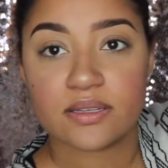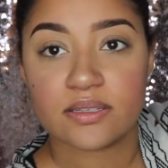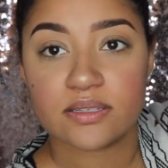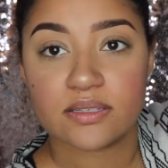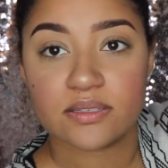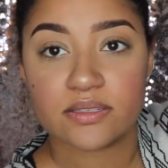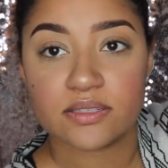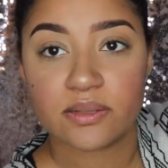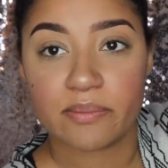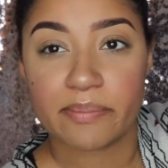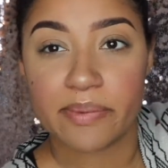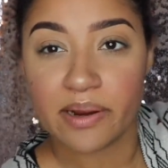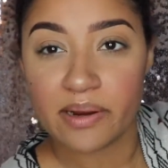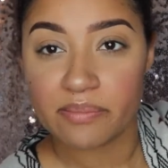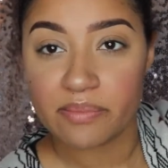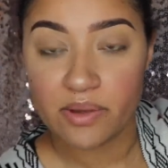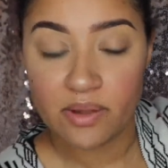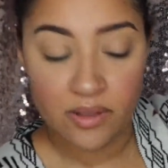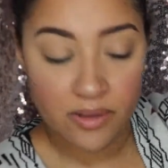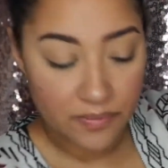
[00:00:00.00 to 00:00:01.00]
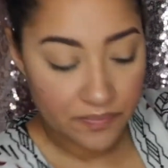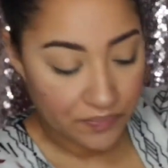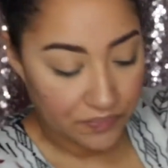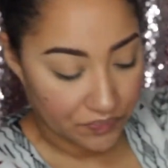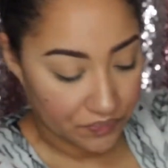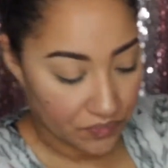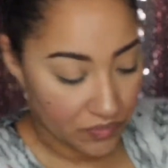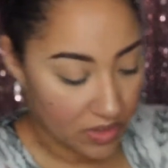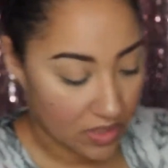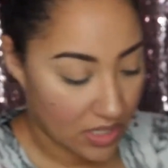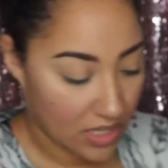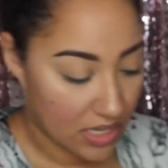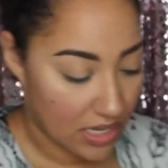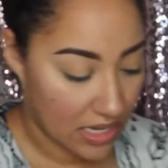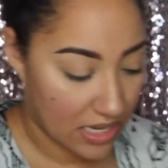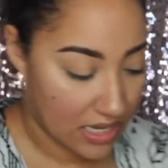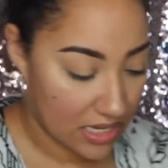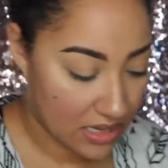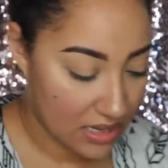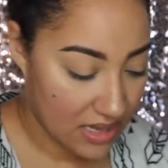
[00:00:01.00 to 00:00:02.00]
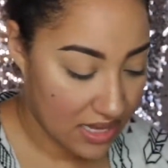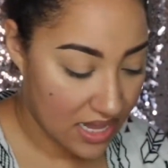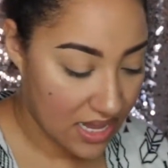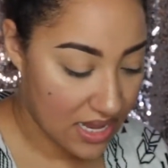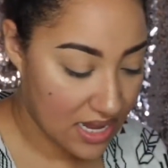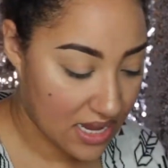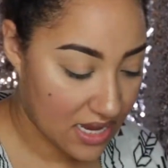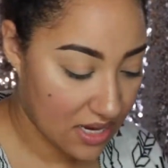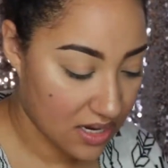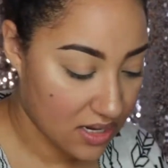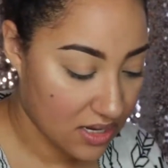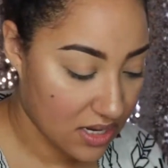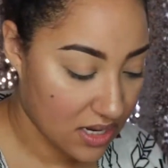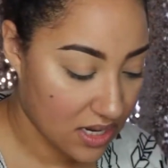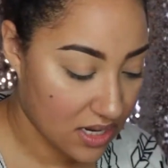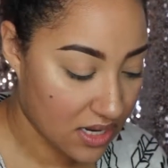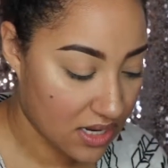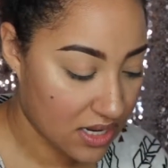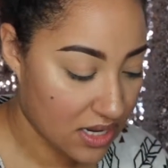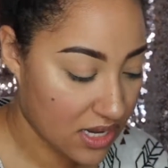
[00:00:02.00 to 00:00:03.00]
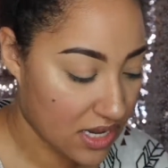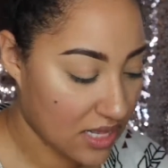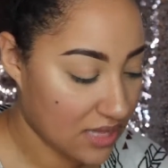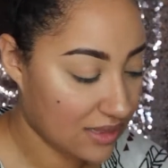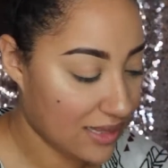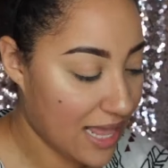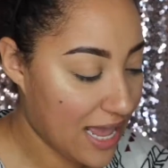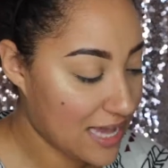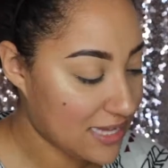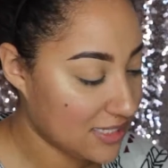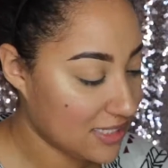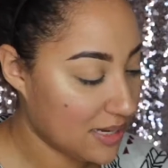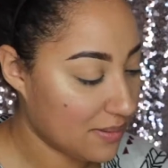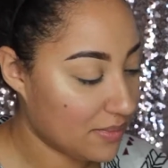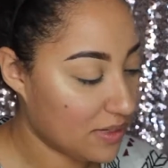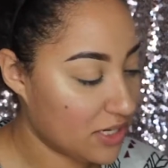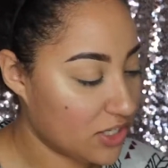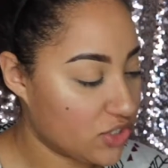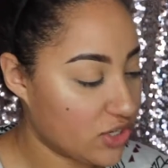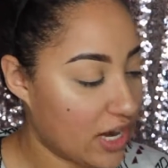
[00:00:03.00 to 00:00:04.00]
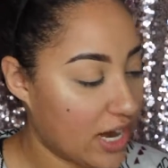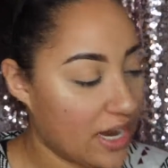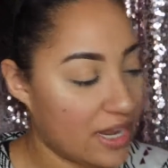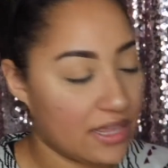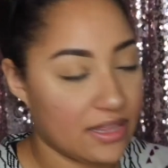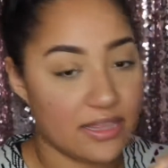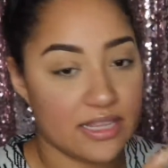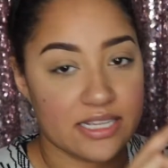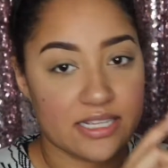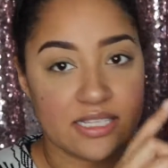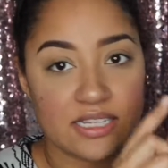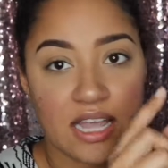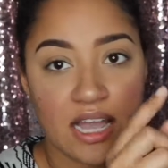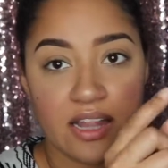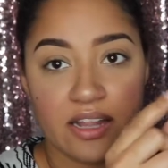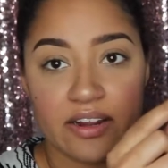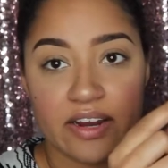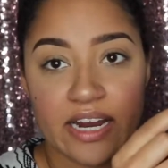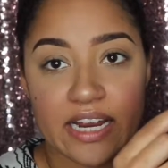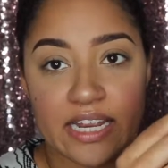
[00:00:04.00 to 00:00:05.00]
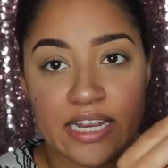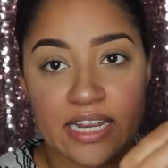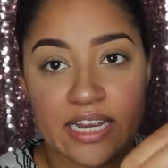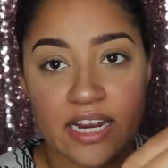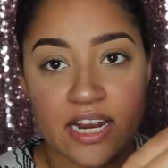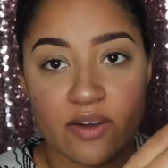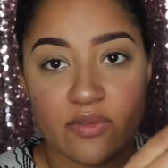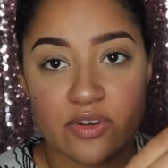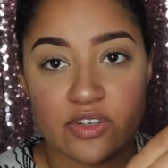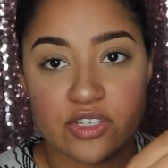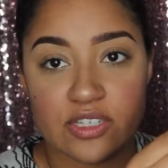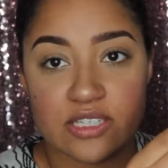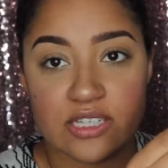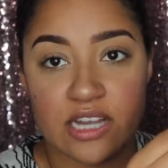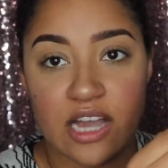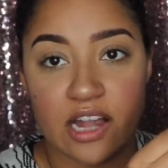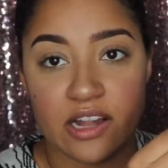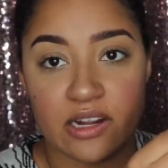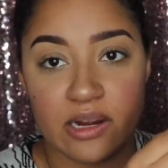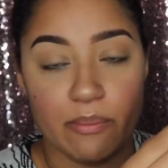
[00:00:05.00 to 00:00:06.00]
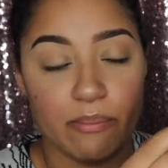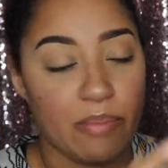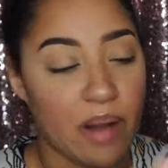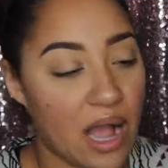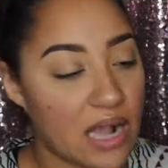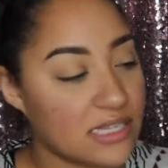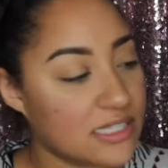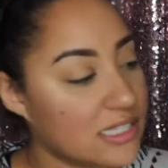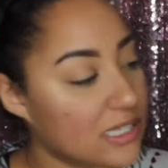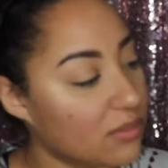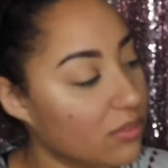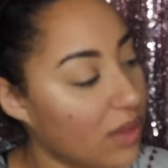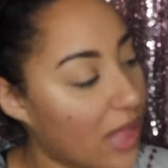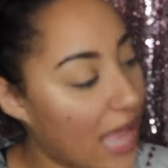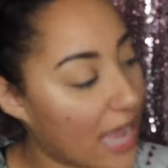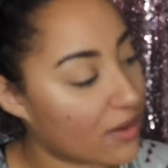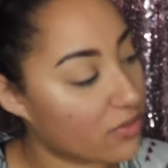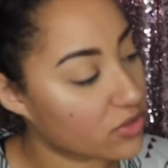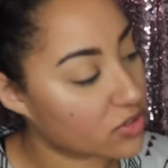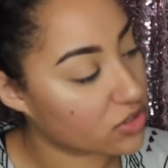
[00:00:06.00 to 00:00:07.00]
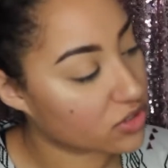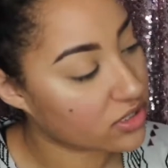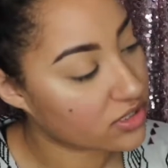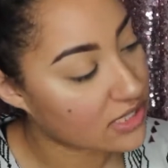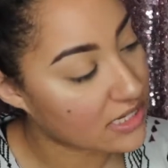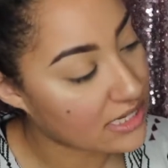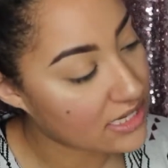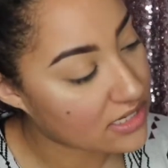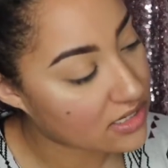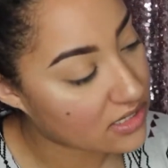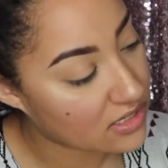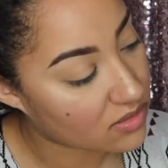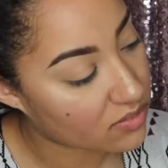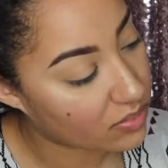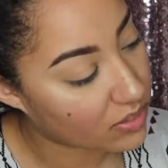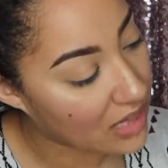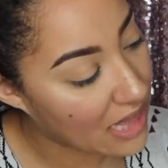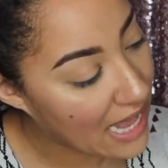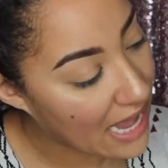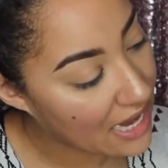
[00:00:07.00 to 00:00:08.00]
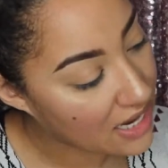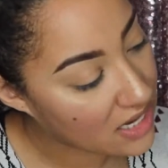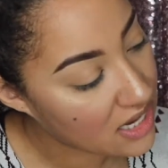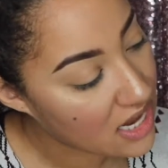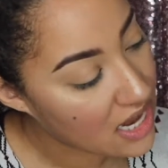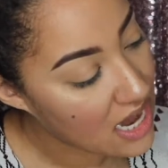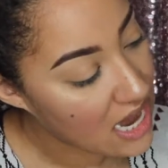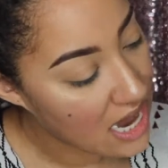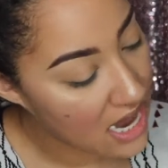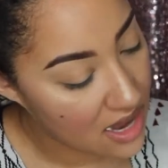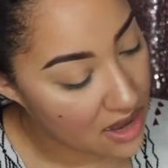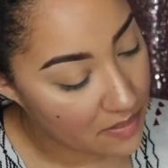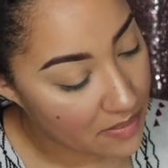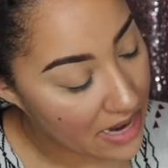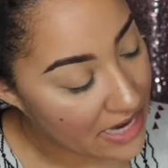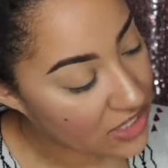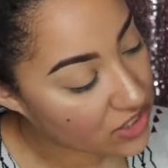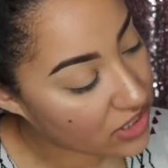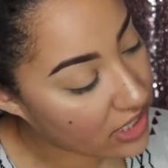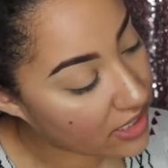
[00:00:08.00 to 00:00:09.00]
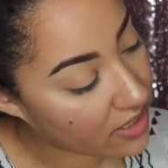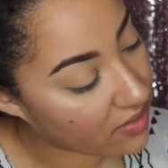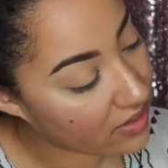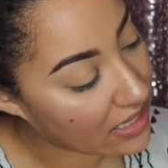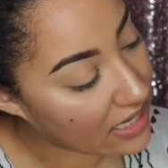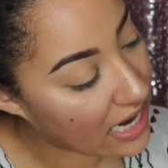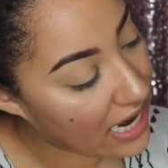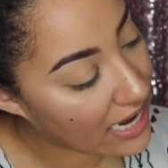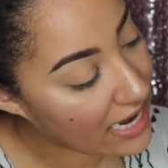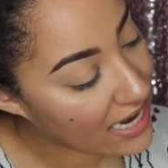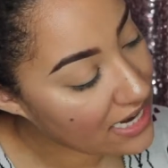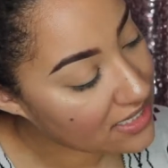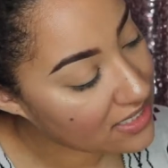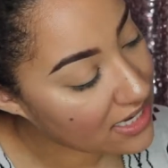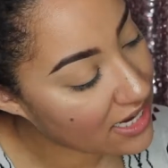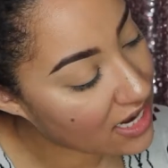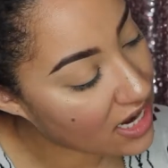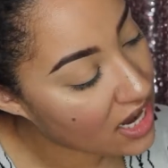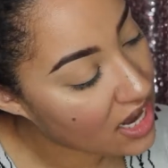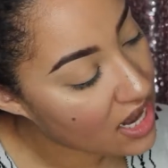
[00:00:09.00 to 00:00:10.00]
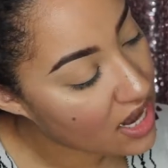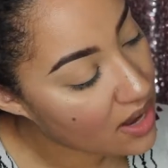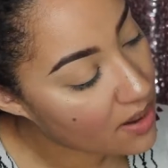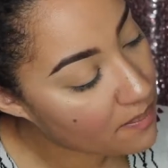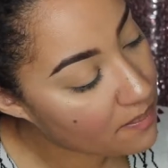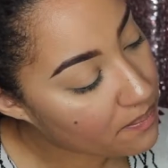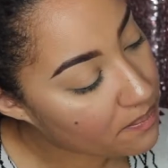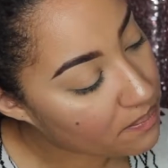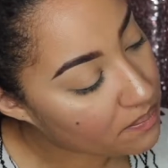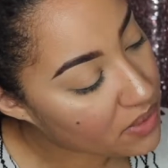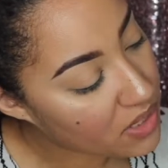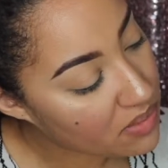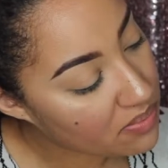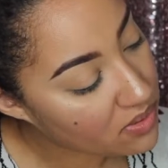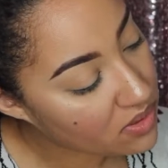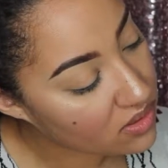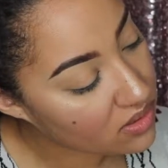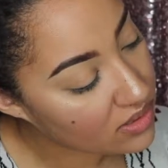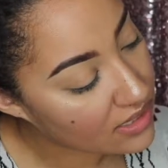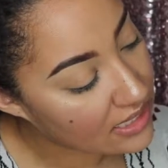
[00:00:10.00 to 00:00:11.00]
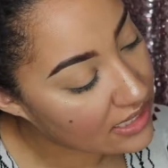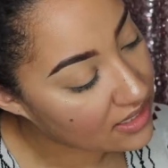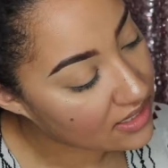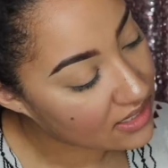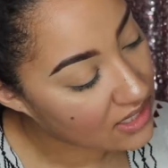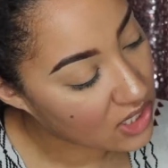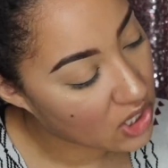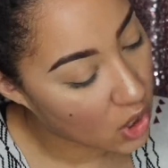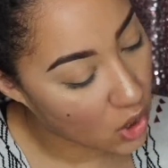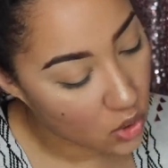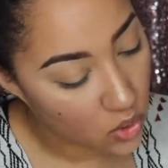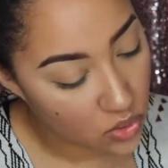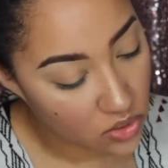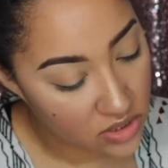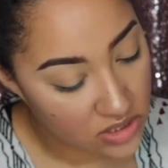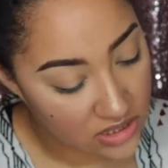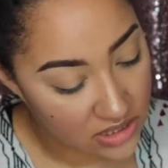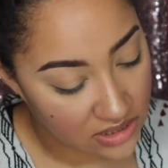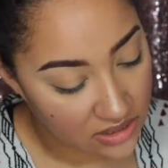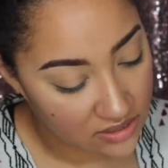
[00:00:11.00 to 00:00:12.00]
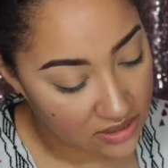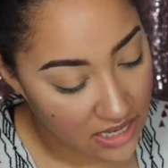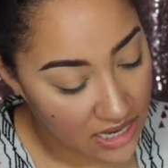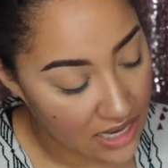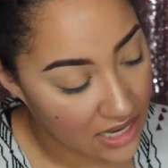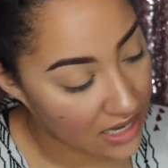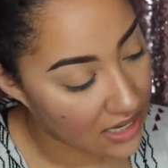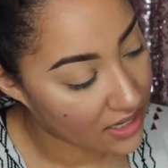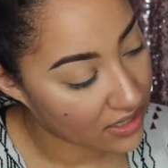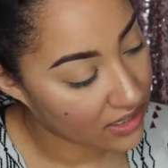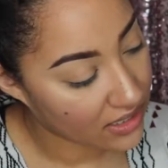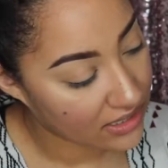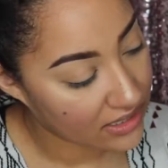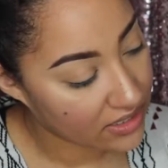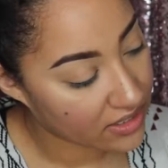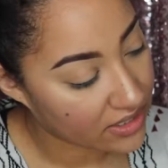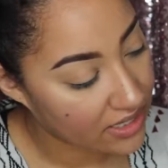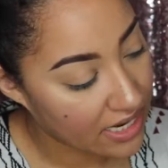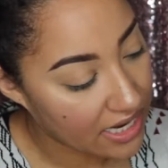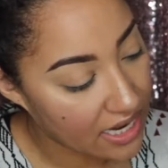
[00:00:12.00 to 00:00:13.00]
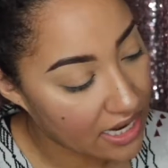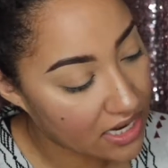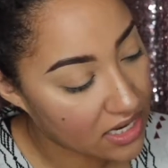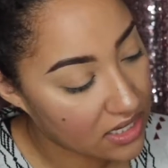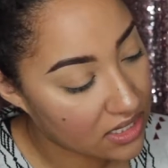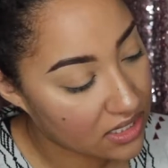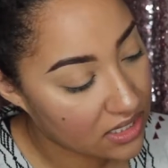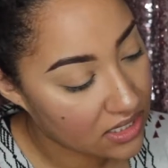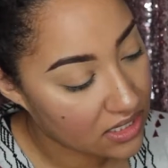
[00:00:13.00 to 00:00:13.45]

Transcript: There's the purple. And then last, I'm gonna try this color right here, which is the color Boxy Black, which looks like it is this black eyeshadow, and it kind of has like purple and gold glitter in it.